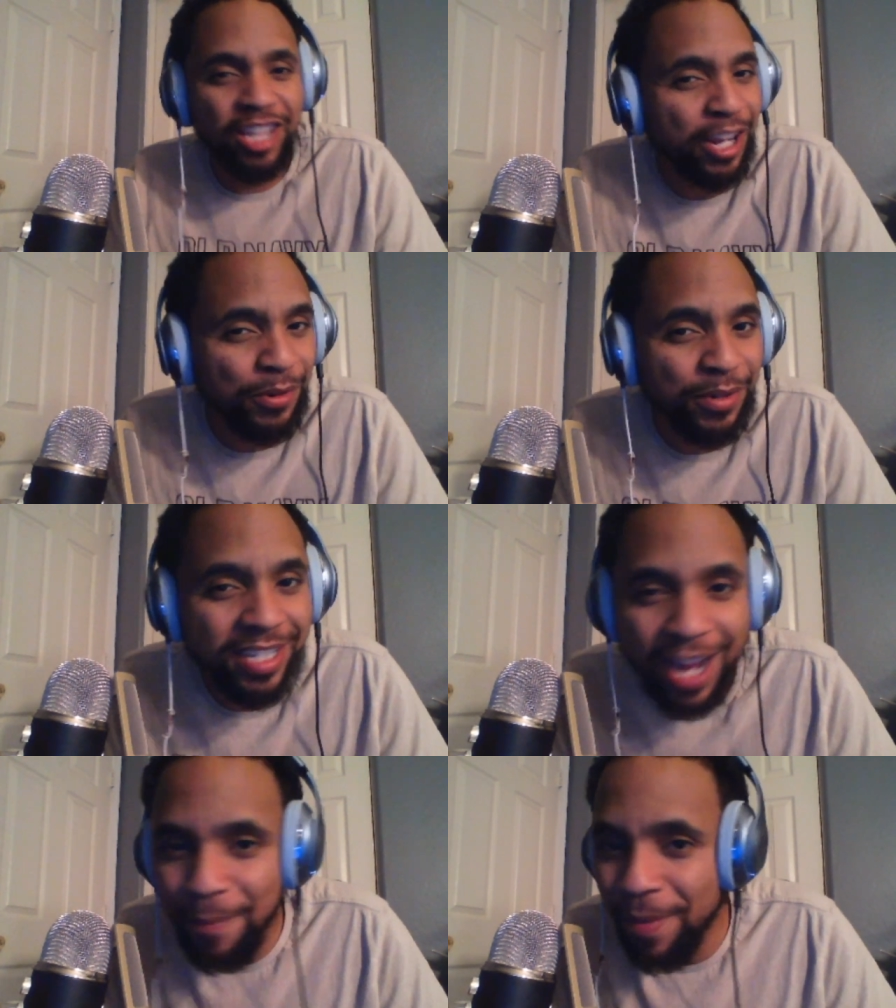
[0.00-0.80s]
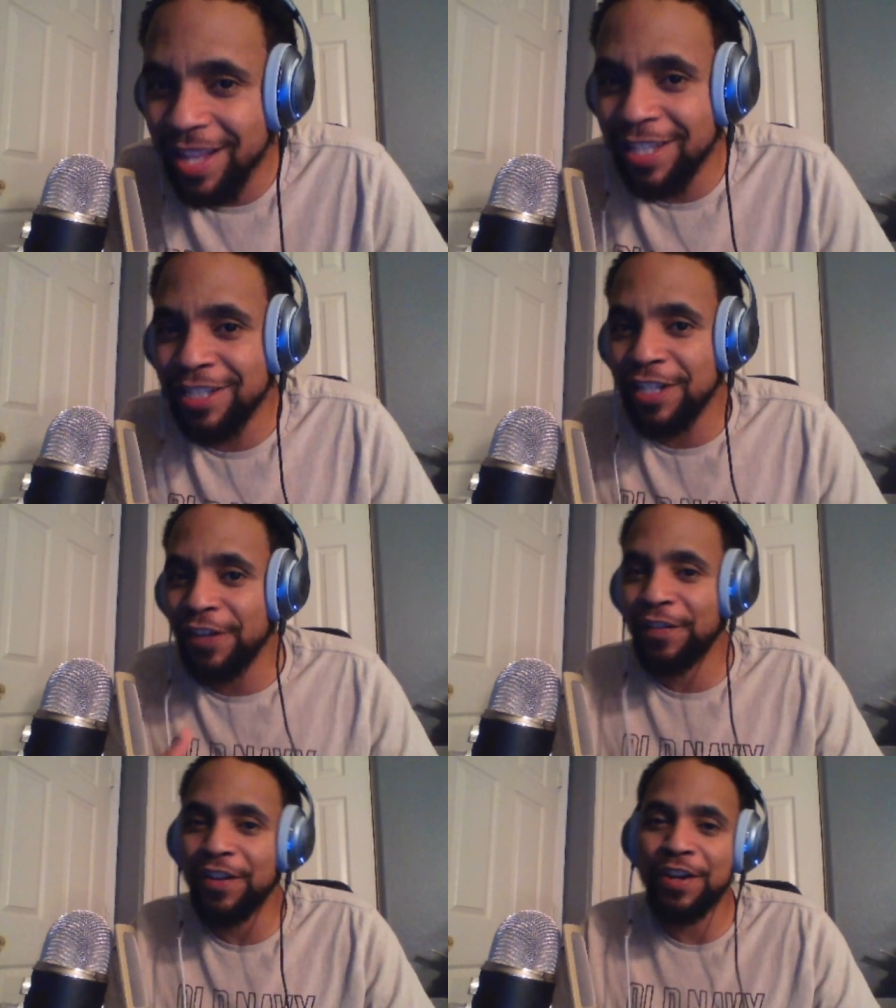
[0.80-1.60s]
theories,
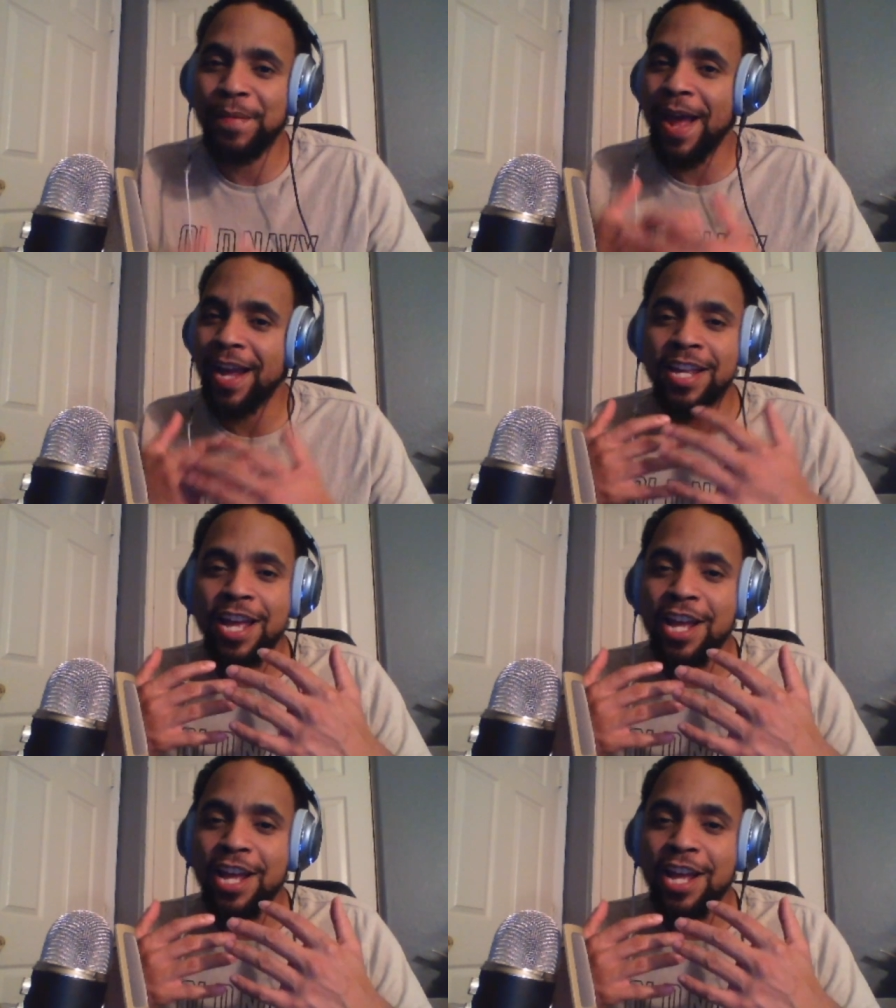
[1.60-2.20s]
hypotheses, feedback,